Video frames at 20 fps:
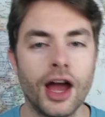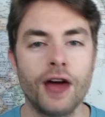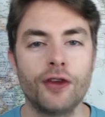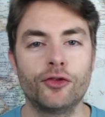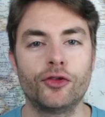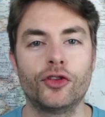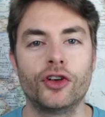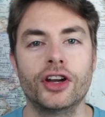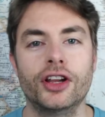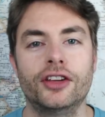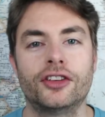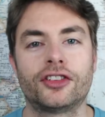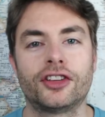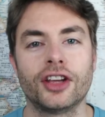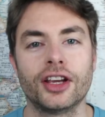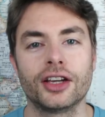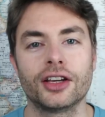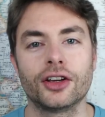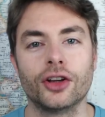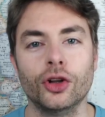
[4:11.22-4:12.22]
Every
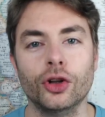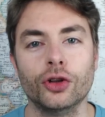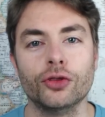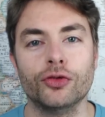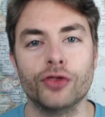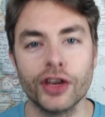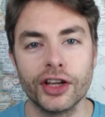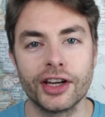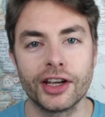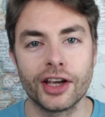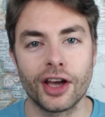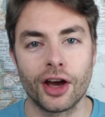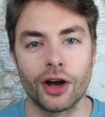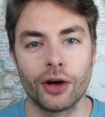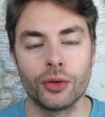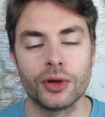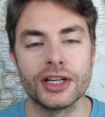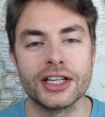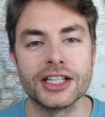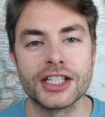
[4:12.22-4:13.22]
single
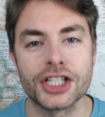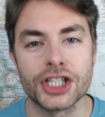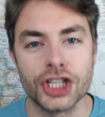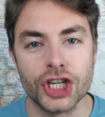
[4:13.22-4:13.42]
video is